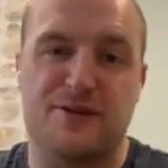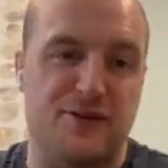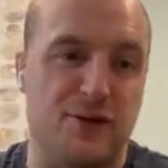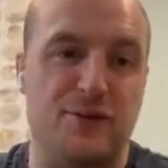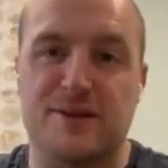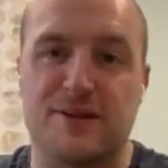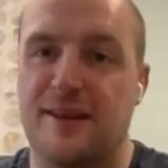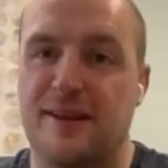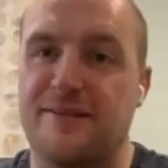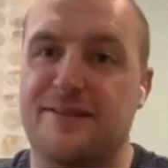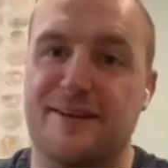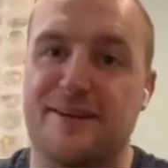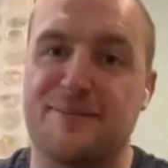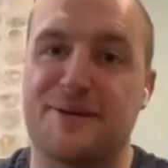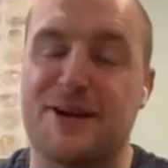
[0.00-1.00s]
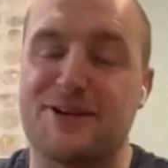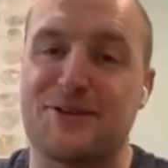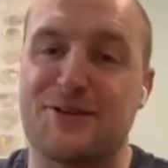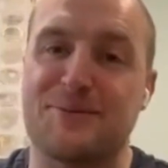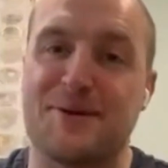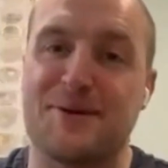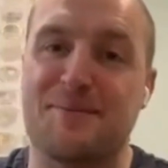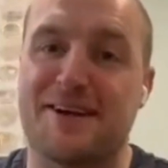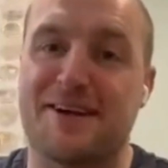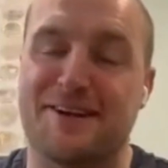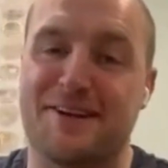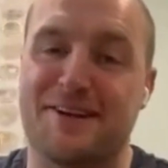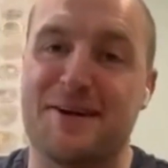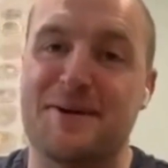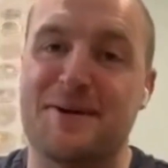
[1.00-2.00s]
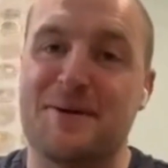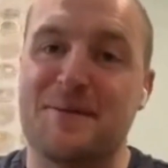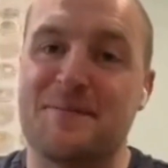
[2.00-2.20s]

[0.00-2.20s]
films that left an impression on me back in the day.